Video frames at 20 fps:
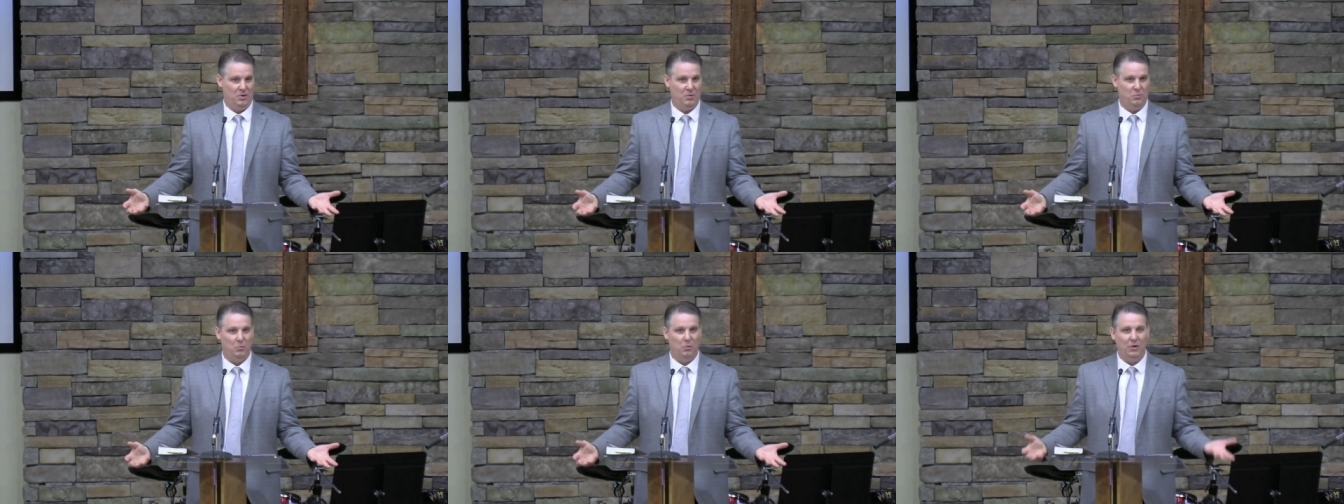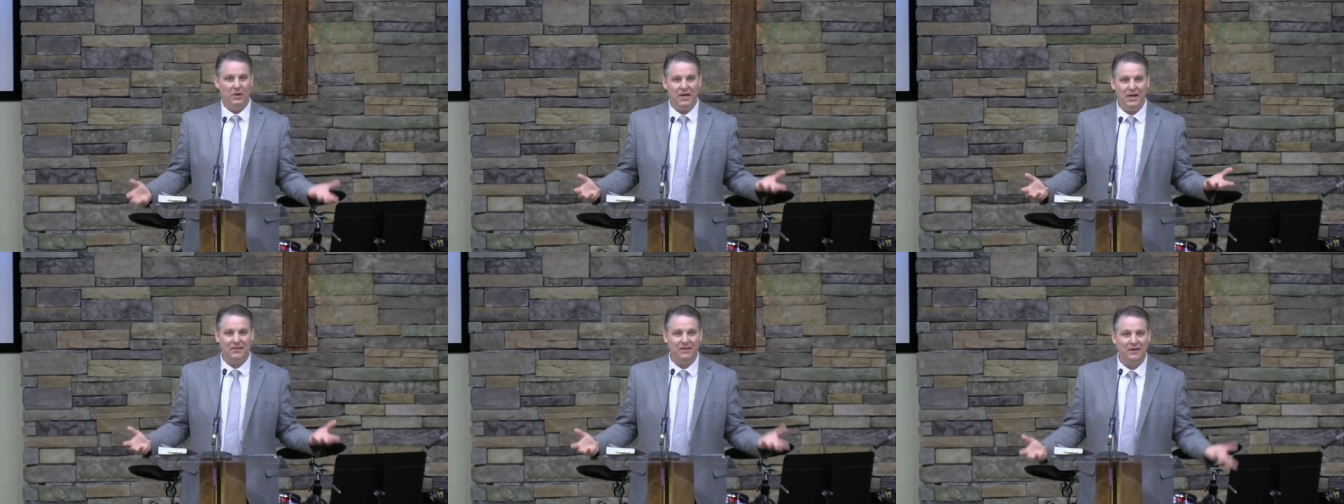
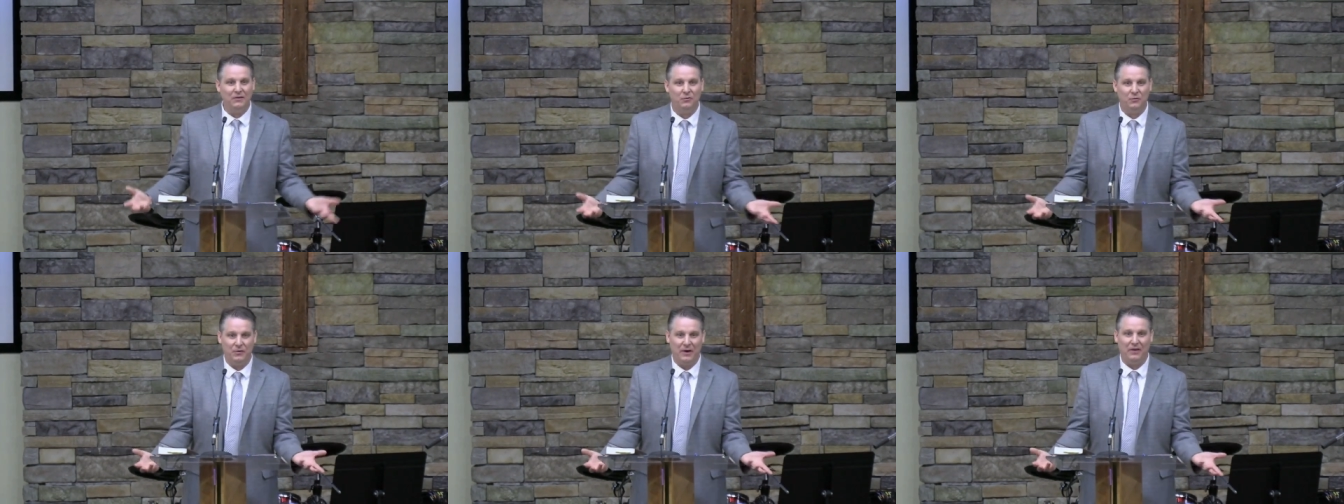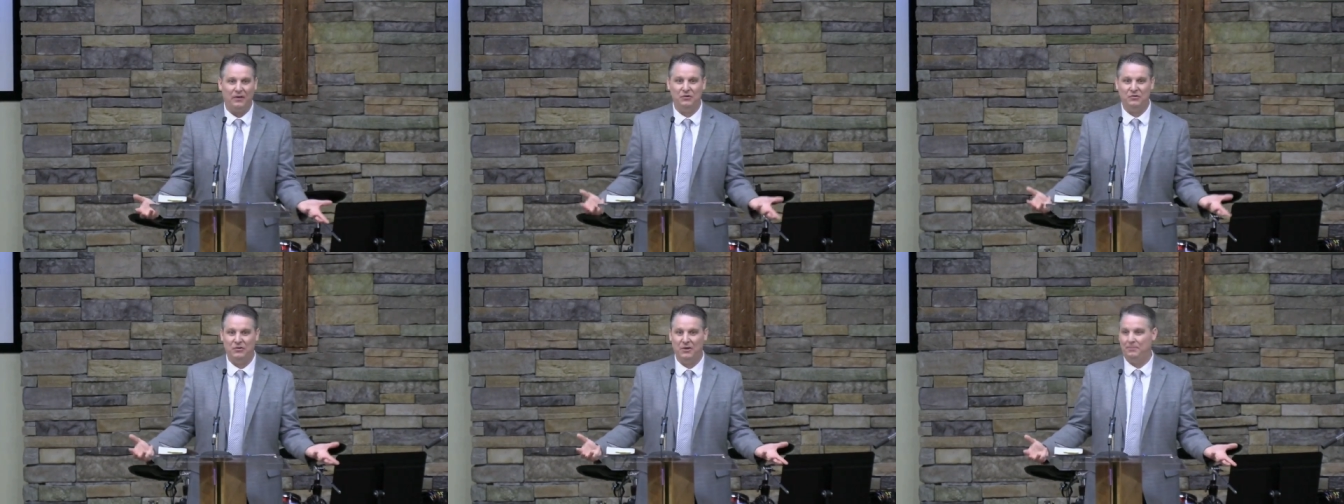within this
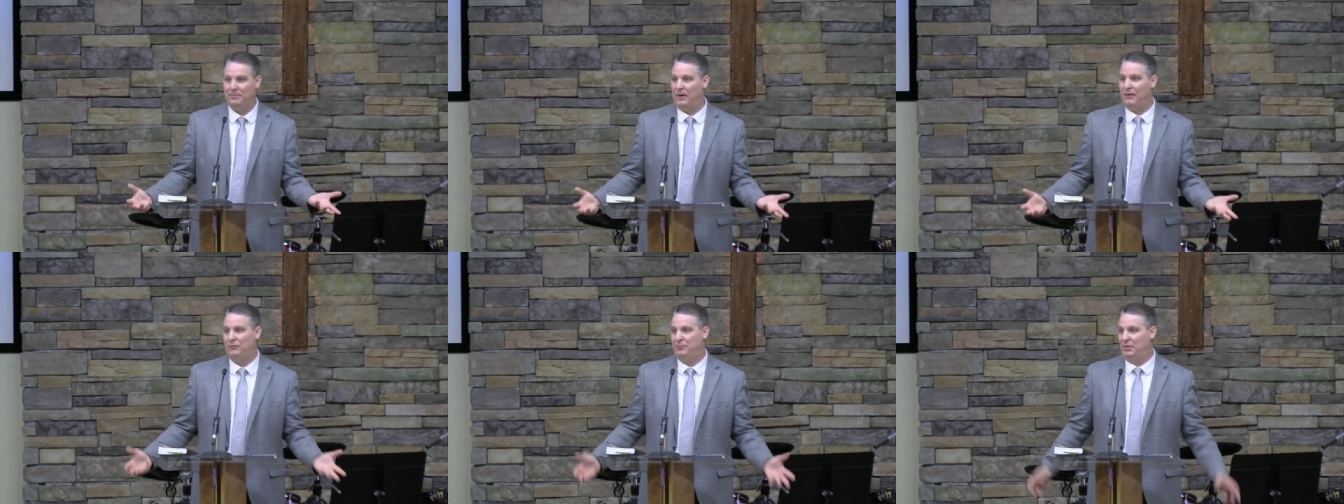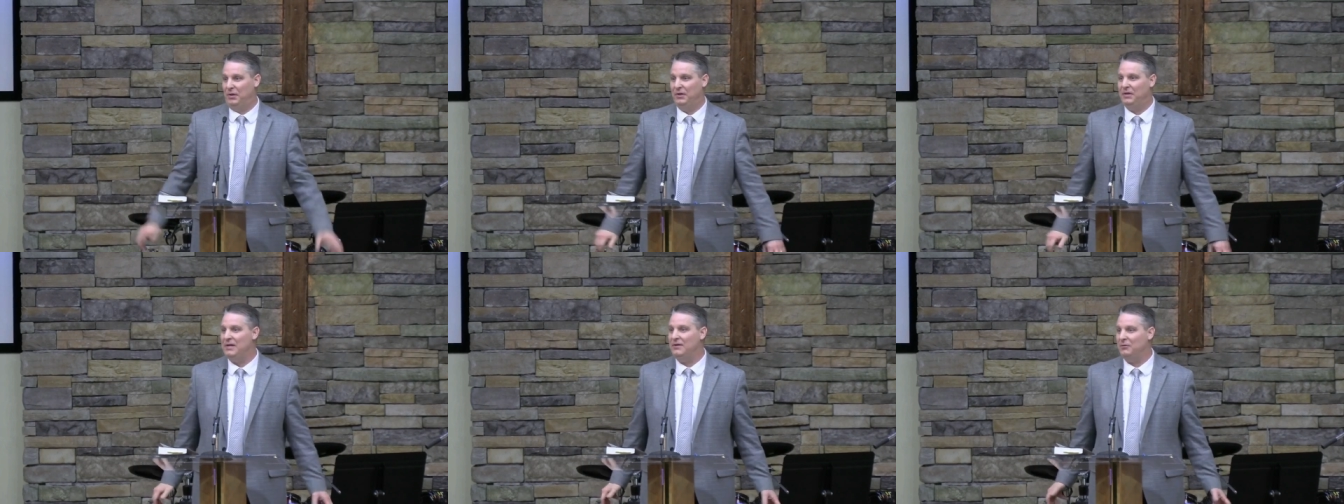fellowship of
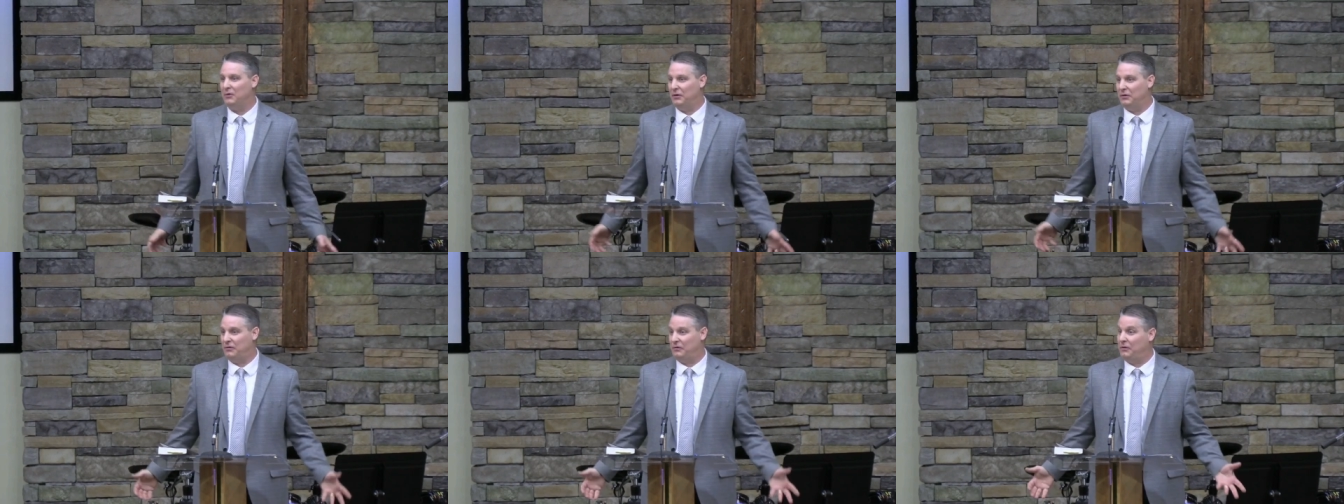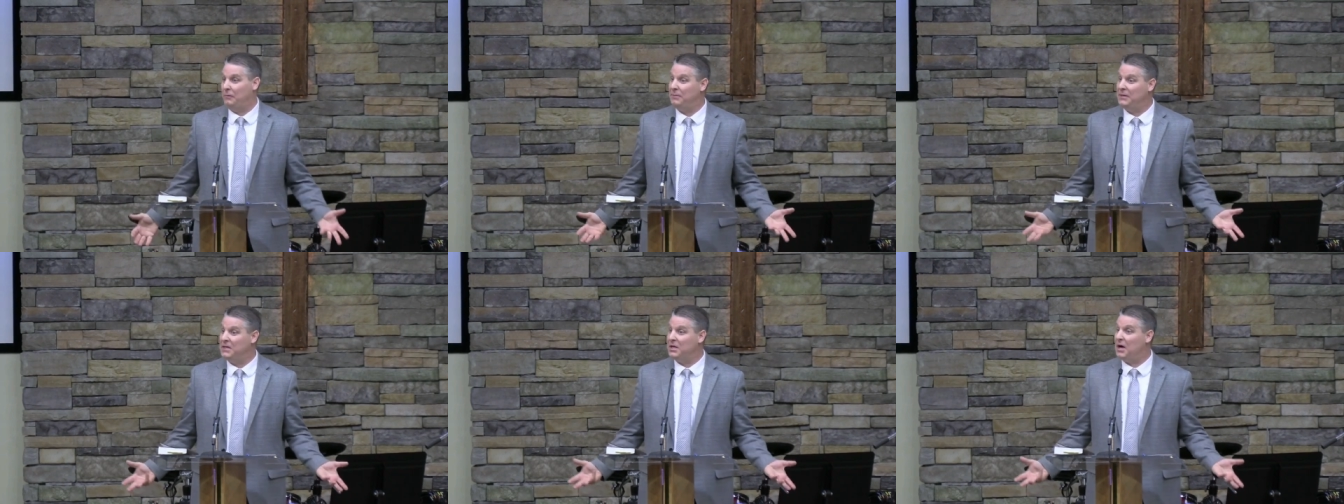believers
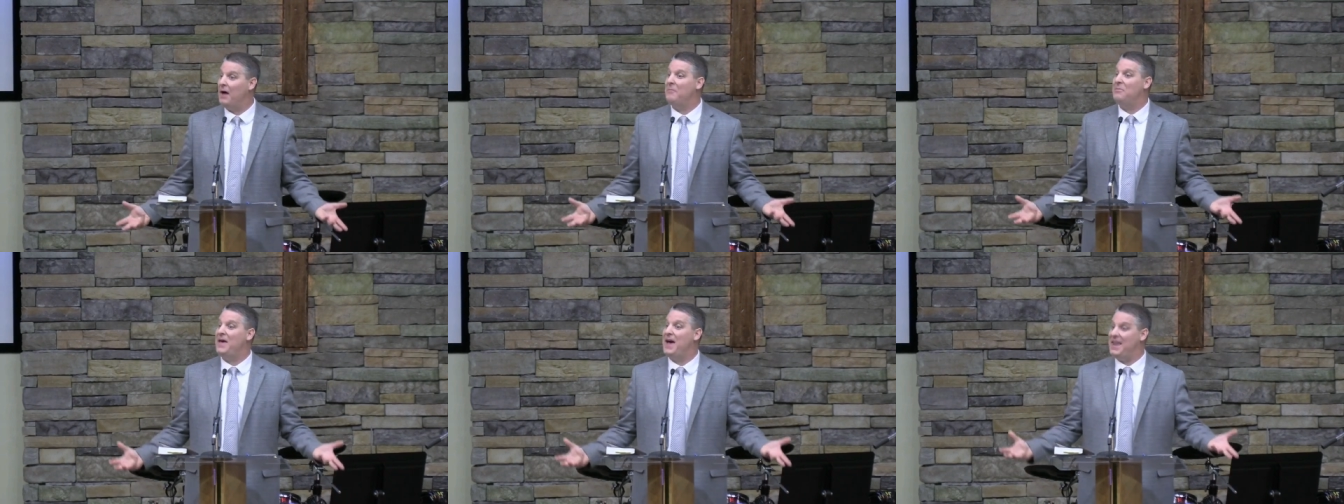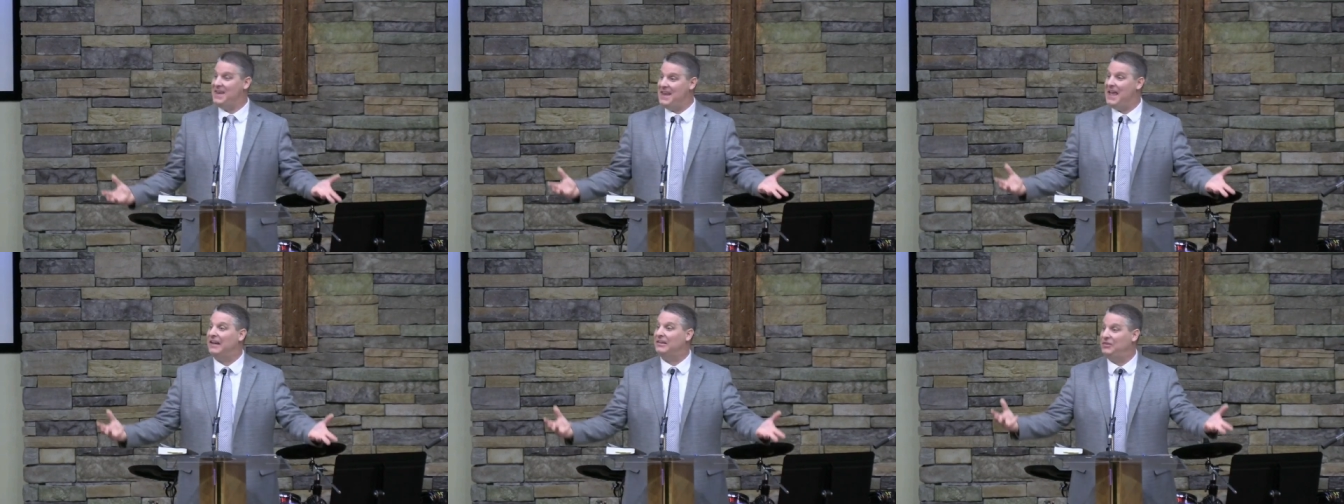to become
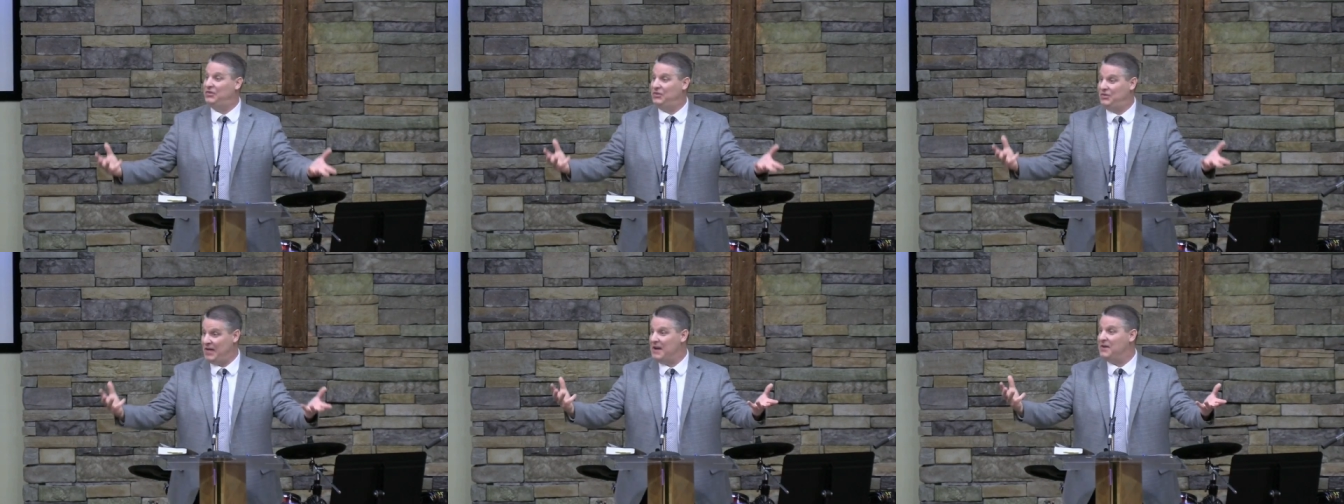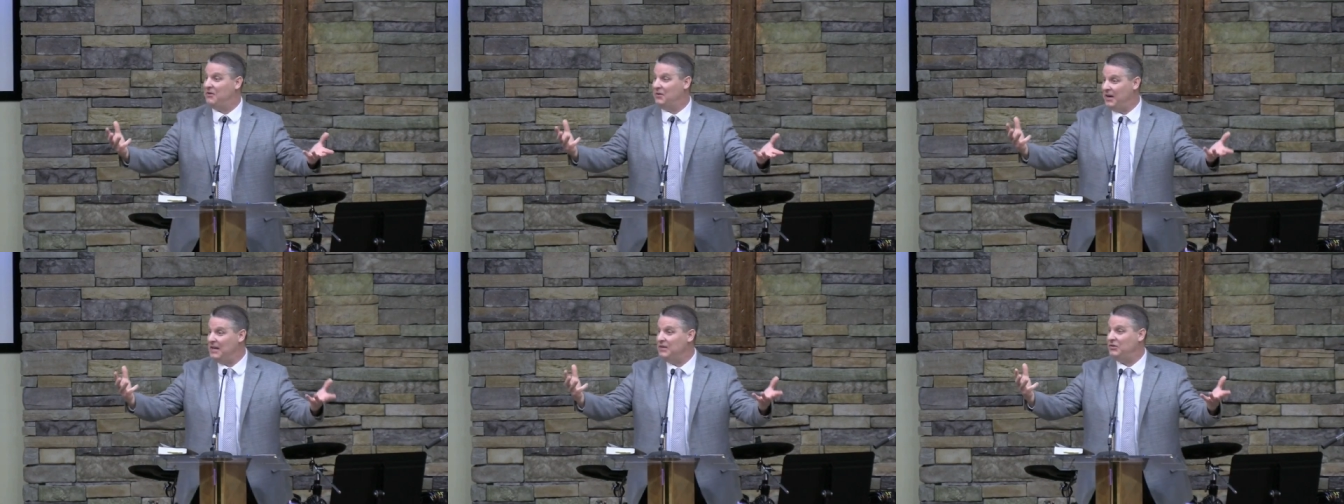that next
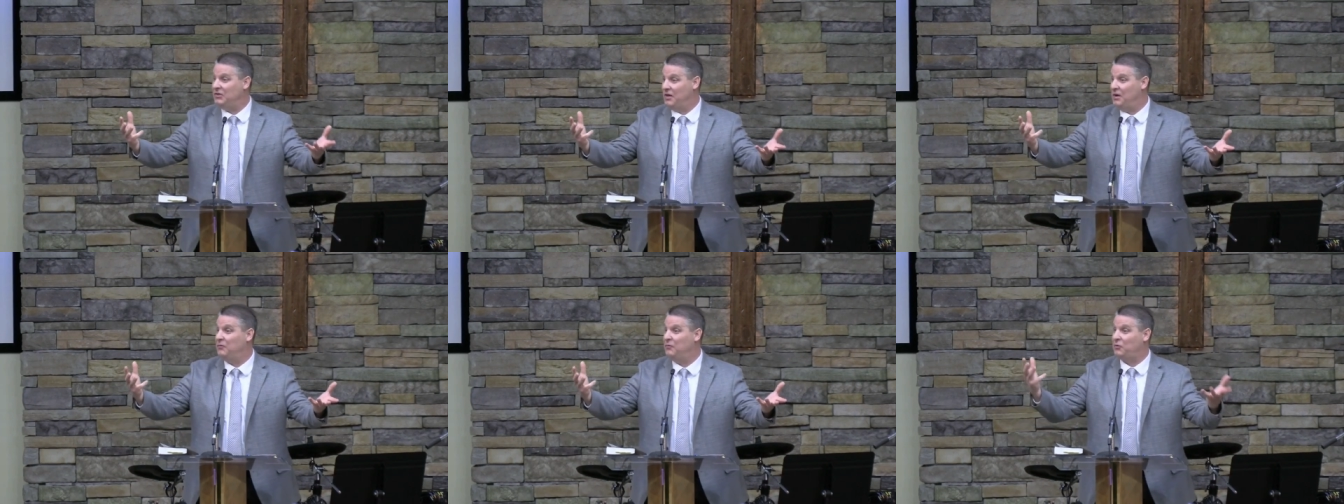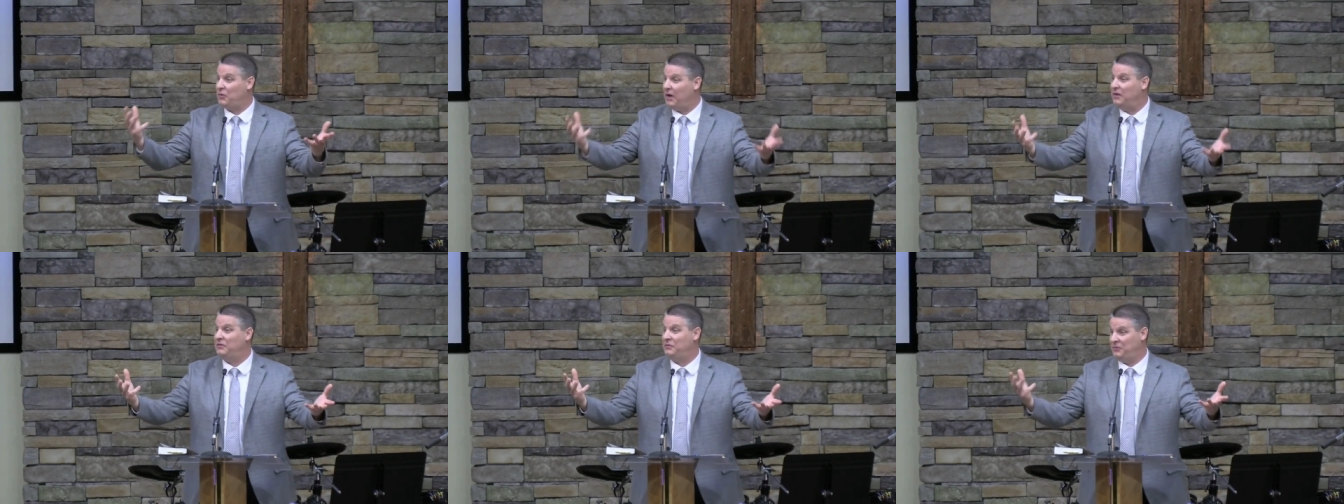generation of
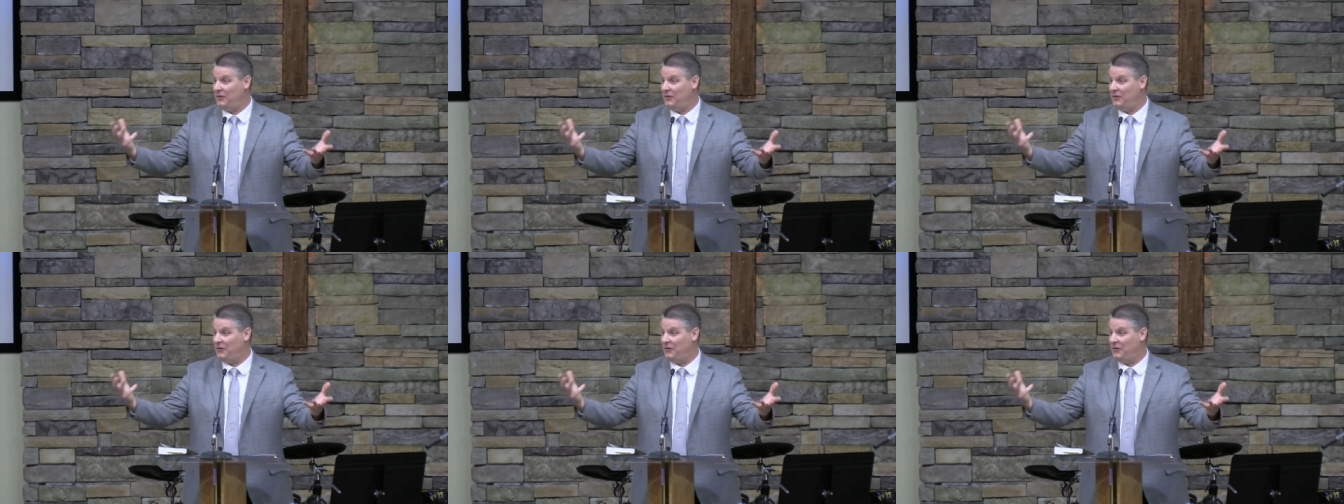Christ